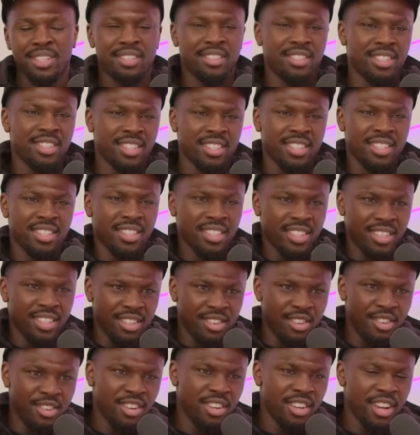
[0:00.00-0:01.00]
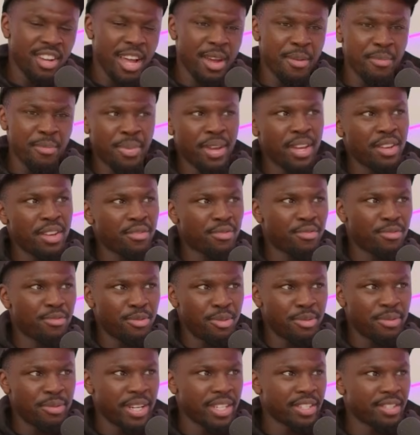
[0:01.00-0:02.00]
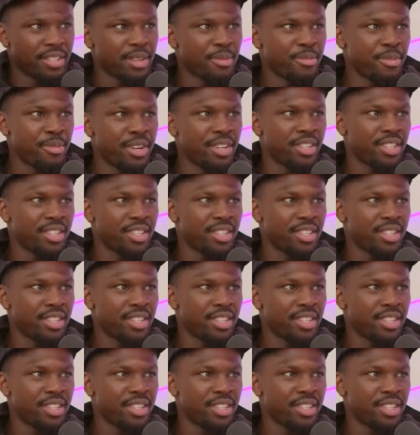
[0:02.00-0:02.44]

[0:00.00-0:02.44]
So this is go and pay full rent somewhere else.